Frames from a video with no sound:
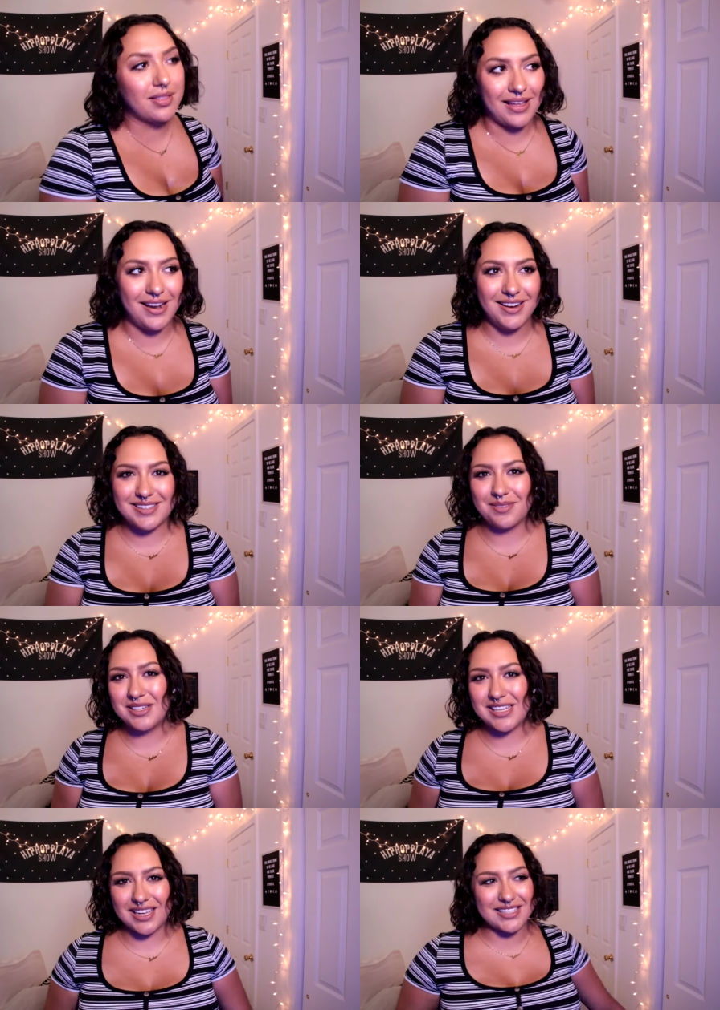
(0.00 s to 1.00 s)
excited to
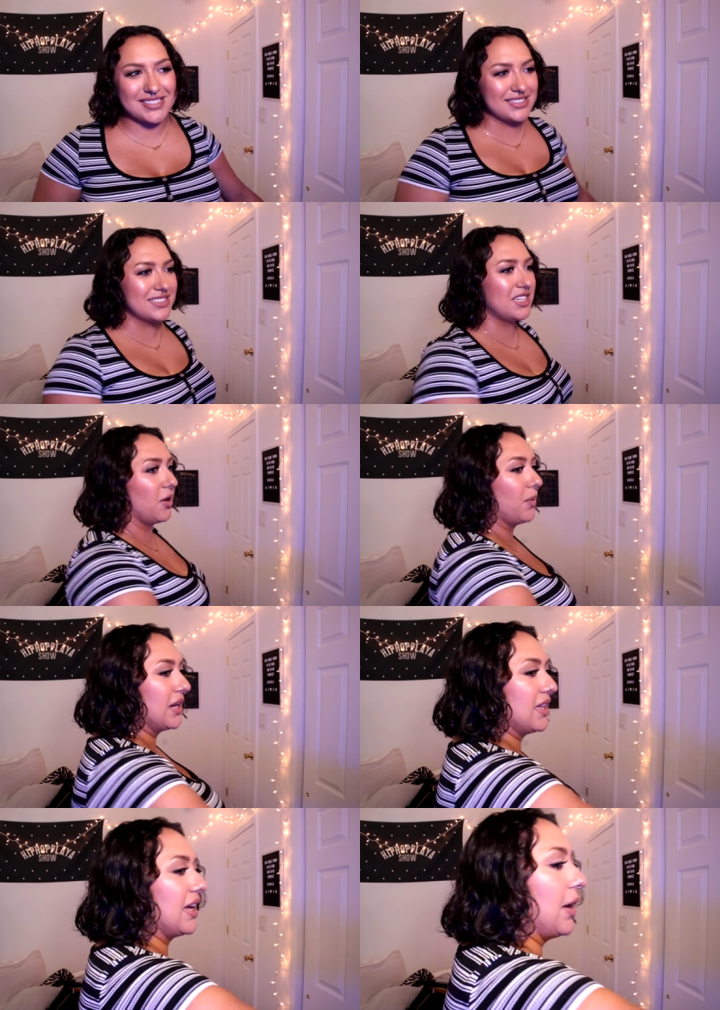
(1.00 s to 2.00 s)
be checking this out. So you know,
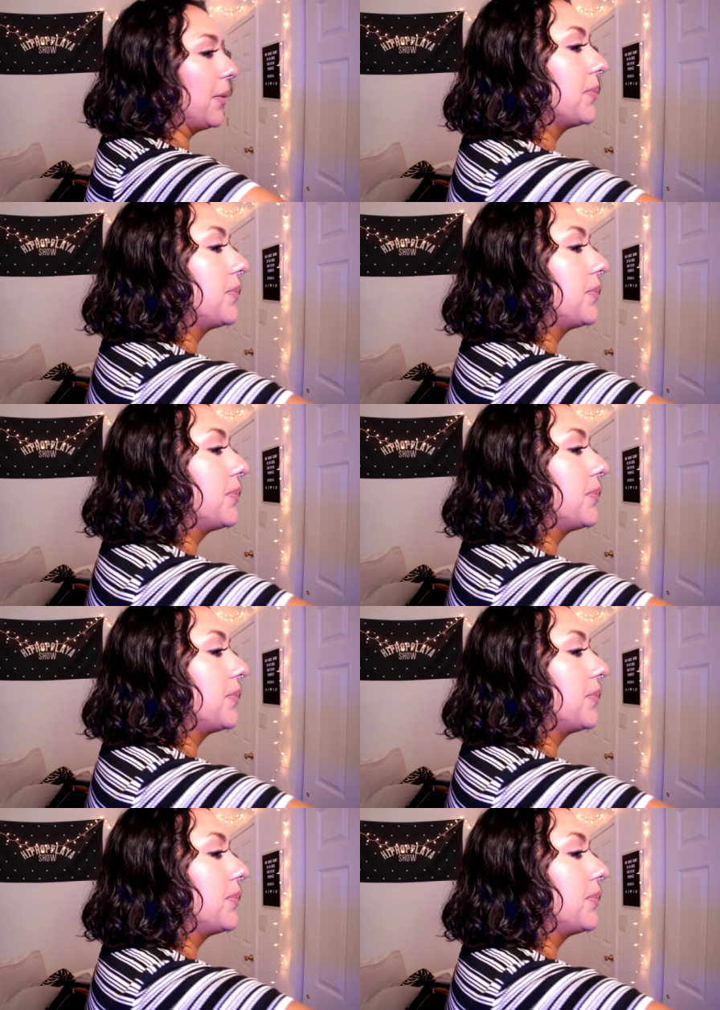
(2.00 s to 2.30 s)
would it like go?